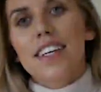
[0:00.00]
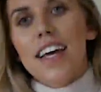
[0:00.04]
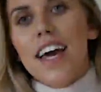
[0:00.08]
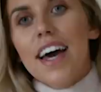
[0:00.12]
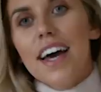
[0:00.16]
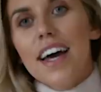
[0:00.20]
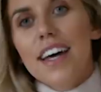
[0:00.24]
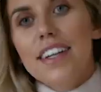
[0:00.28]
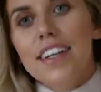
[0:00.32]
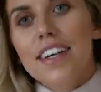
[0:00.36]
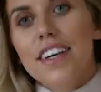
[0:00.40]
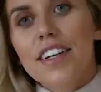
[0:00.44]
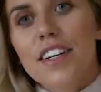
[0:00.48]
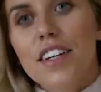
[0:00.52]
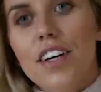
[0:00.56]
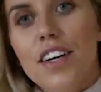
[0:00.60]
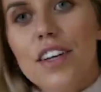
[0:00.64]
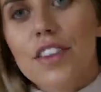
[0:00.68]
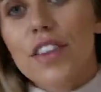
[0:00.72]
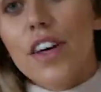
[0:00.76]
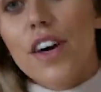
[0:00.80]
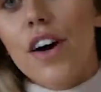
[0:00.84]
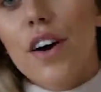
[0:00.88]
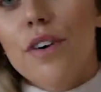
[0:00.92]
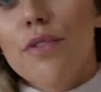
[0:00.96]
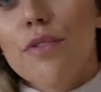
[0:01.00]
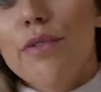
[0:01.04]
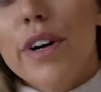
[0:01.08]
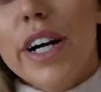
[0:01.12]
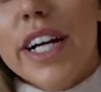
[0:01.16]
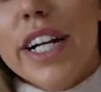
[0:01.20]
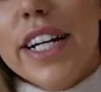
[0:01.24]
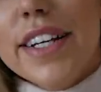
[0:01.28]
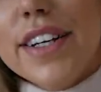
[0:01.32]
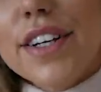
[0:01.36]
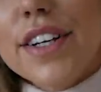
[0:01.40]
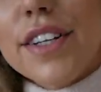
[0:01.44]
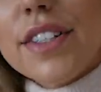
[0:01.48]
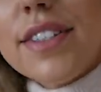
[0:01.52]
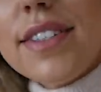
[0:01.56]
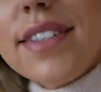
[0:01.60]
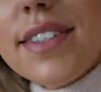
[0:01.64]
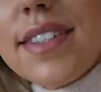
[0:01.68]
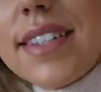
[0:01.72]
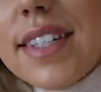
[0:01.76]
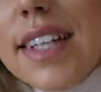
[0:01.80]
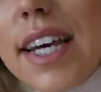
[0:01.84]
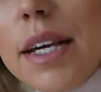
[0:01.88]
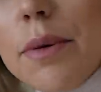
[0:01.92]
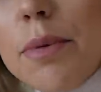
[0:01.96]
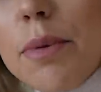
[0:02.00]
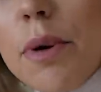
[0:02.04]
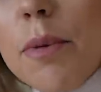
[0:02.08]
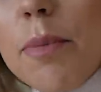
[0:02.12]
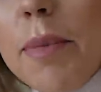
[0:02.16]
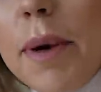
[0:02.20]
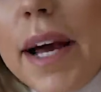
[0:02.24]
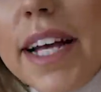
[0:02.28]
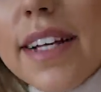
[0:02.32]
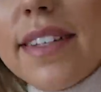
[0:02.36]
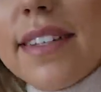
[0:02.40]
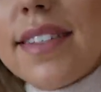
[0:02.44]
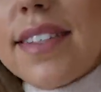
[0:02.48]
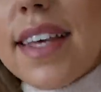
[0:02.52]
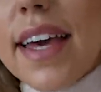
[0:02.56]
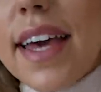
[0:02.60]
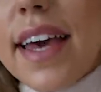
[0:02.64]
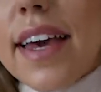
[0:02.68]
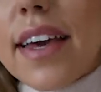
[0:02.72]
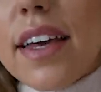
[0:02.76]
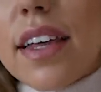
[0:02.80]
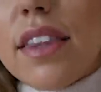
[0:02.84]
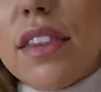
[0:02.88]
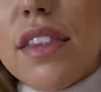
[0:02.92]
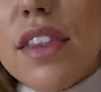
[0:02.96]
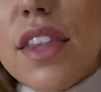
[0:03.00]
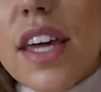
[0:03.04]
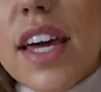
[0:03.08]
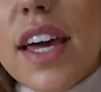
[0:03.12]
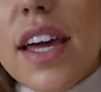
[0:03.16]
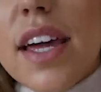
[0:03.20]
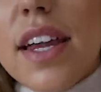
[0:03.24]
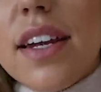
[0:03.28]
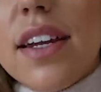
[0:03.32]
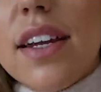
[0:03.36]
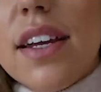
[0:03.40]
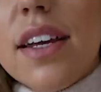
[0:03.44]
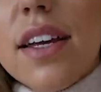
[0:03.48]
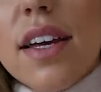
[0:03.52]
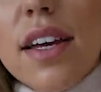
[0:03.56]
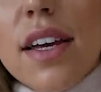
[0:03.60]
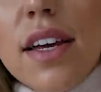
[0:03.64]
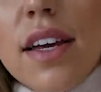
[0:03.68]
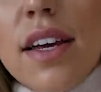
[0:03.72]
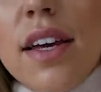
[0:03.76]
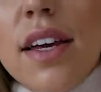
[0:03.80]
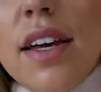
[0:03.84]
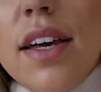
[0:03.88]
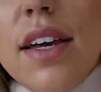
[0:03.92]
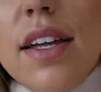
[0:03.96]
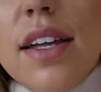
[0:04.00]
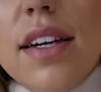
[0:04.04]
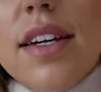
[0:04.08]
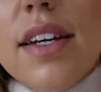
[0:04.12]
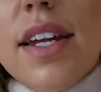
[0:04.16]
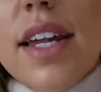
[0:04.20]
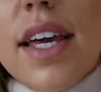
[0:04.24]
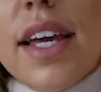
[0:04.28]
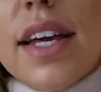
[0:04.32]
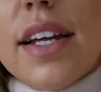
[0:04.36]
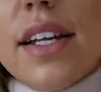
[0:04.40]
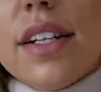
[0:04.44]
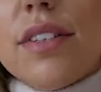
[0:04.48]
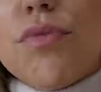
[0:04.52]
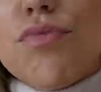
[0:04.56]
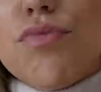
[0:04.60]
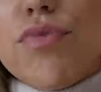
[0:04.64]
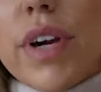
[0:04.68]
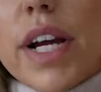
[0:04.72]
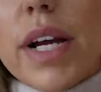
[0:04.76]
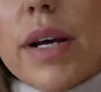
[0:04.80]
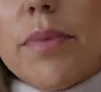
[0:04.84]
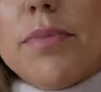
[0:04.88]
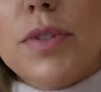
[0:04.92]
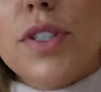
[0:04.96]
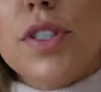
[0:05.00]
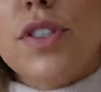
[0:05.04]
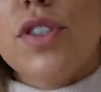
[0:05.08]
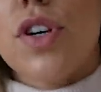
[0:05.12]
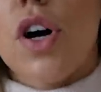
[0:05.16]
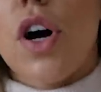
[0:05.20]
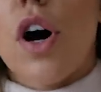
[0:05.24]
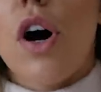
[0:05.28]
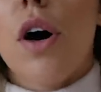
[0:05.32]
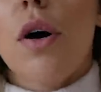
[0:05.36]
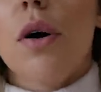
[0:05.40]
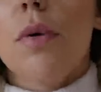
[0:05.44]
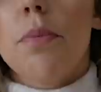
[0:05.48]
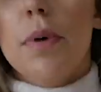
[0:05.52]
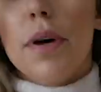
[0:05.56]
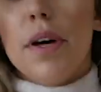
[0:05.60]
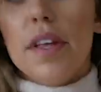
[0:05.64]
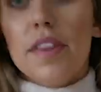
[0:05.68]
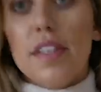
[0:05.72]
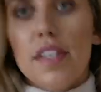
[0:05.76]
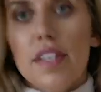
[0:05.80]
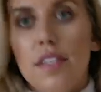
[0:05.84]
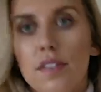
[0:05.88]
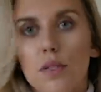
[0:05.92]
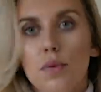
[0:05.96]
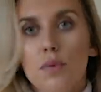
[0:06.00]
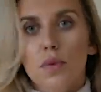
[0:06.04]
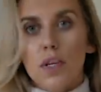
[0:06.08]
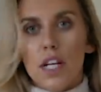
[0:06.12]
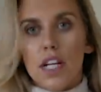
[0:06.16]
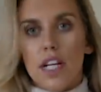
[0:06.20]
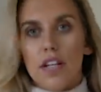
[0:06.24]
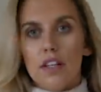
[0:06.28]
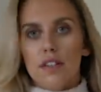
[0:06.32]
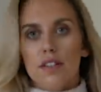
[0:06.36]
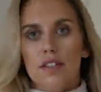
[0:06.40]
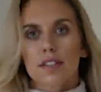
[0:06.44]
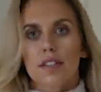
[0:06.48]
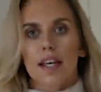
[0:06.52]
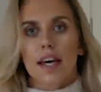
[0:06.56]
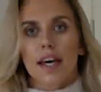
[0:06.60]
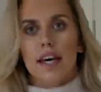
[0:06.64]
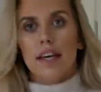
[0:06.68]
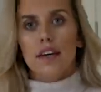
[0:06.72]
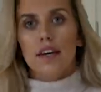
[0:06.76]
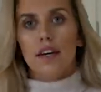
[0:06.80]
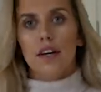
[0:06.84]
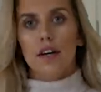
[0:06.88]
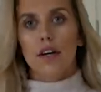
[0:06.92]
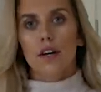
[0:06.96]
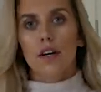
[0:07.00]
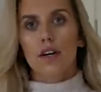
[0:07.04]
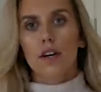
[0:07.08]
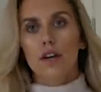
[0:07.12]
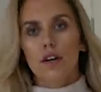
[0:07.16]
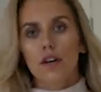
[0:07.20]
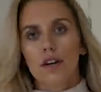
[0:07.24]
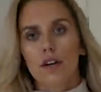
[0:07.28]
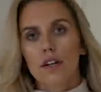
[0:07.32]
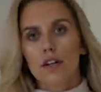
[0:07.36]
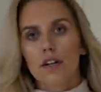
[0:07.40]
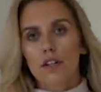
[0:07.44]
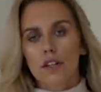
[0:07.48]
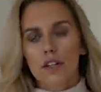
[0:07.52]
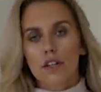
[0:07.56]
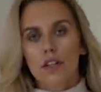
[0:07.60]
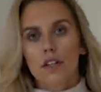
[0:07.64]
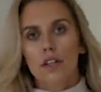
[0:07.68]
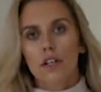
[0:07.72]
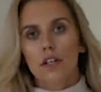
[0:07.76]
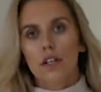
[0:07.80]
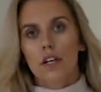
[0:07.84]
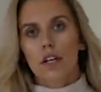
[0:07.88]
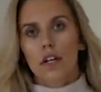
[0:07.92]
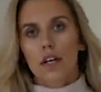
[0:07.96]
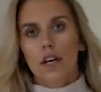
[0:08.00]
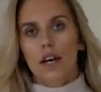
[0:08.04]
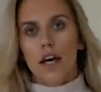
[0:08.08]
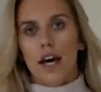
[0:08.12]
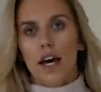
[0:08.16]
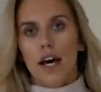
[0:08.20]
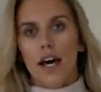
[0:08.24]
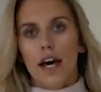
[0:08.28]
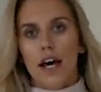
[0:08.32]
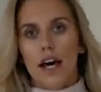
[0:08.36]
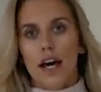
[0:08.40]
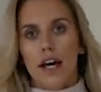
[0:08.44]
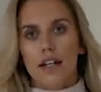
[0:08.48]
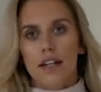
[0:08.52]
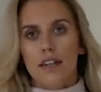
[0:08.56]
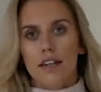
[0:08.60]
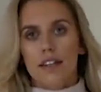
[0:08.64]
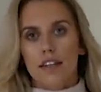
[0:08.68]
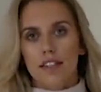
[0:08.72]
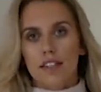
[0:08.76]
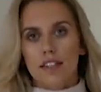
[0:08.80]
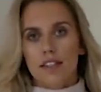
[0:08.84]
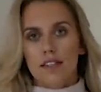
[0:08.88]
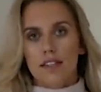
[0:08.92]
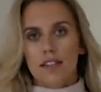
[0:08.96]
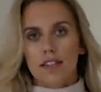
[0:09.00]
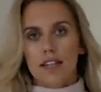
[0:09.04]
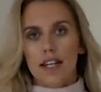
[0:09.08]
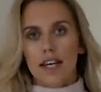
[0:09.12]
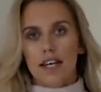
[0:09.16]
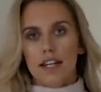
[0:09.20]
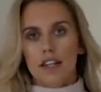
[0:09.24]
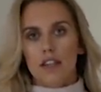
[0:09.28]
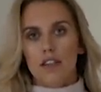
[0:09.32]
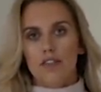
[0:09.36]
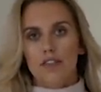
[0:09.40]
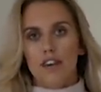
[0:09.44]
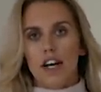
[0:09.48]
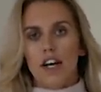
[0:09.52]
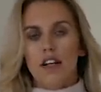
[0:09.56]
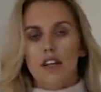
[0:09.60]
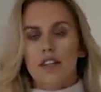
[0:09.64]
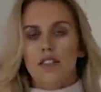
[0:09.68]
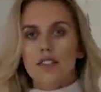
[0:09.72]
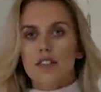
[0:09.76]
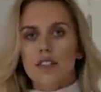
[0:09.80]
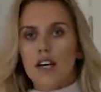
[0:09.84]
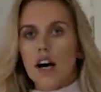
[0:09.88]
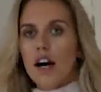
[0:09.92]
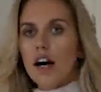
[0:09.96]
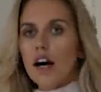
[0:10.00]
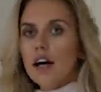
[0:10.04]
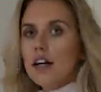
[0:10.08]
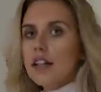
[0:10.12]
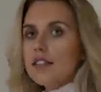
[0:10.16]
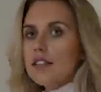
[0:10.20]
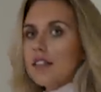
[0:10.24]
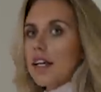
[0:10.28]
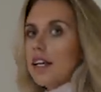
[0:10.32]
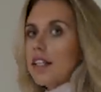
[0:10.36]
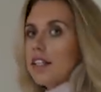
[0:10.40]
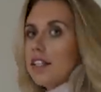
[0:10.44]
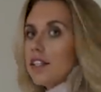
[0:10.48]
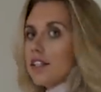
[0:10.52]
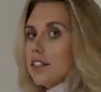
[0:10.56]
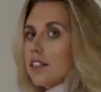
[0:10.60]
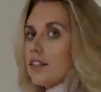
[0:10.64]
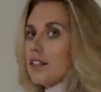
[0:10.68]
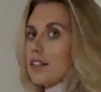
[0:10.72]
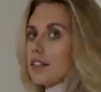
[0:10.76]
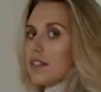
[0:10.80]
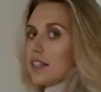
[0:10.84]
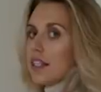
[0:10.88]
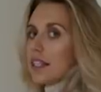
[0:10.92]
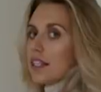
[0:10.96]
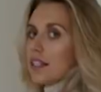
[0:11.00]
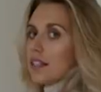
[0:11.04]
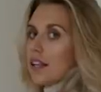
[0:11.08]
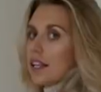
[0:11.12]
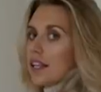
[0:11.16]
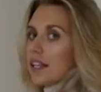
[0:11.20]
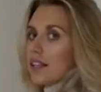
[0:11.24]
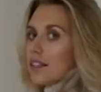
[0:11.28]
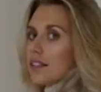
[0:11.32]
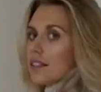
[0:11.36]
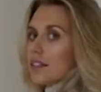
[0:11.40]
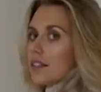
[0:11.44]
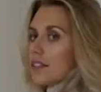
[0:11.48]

again, another really good staple basic thin knit ribbed top. This is what it looks like on, and this is the length of it untucked, and you can see it's